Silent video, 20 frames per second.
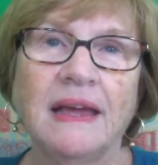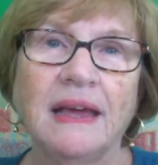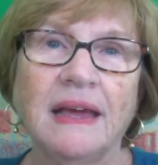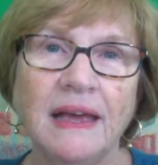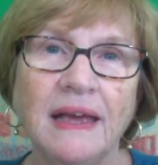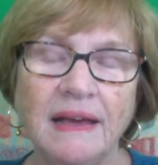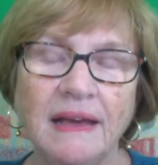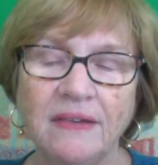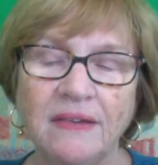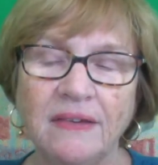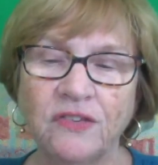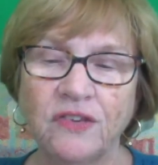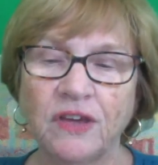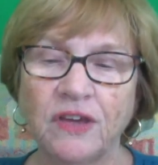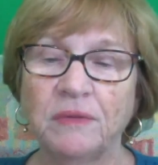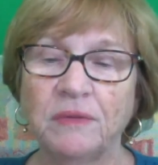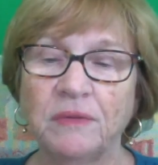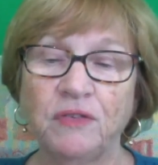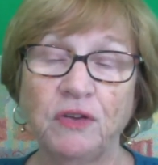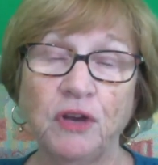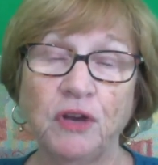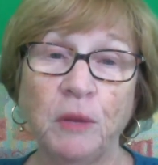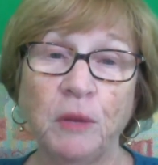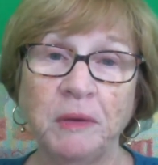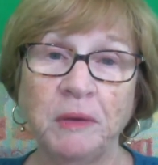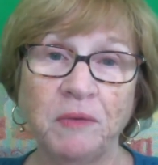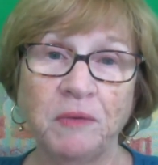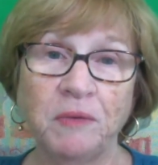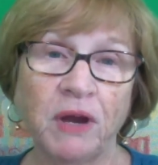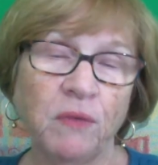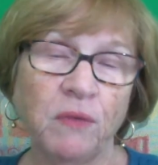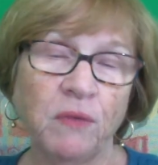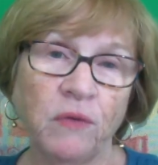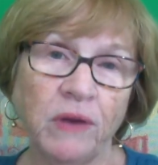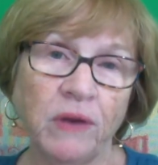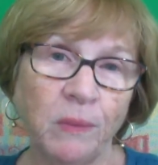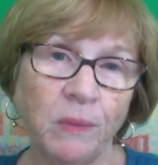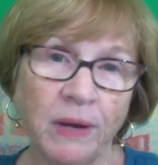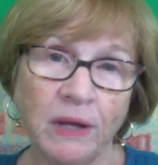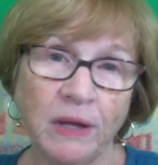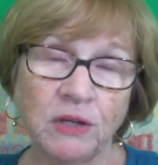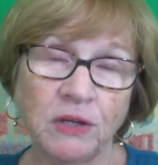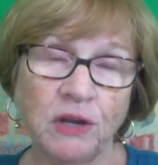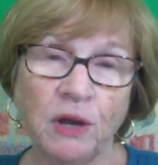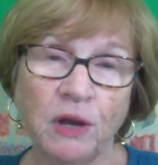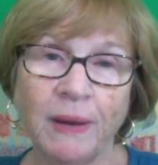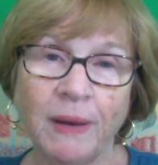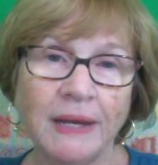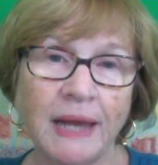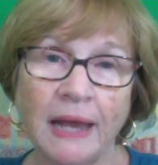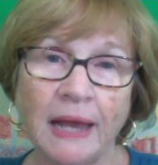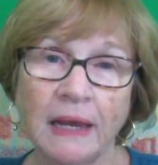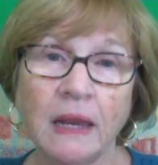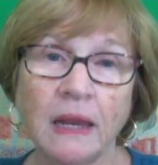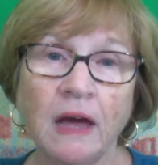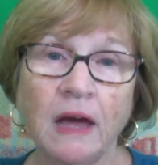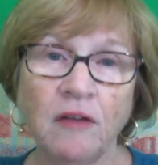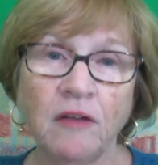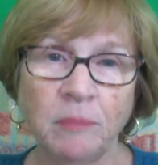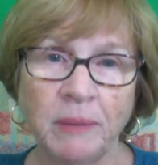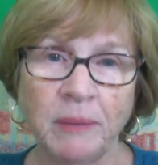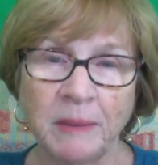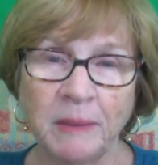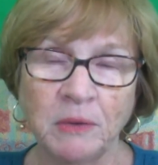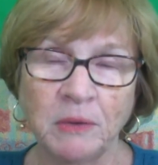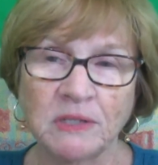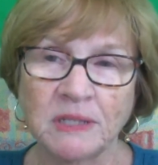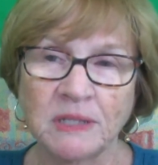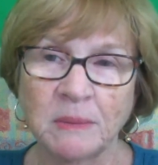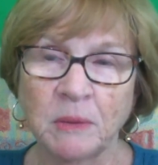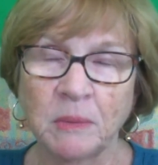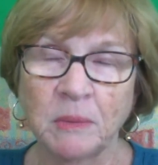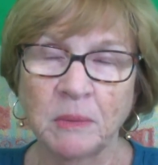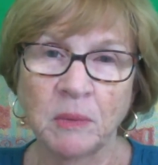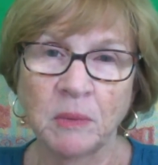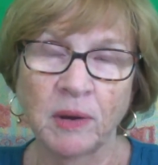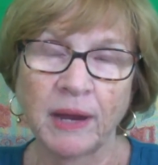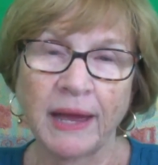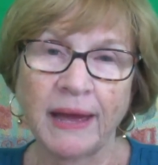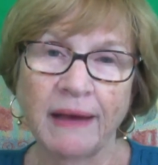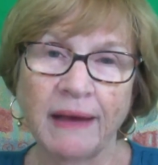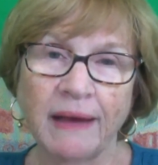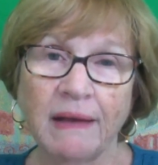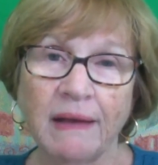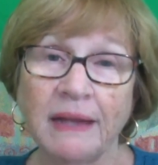is, if you know me very, very well, I love Beamers. I'm a Beamer gal.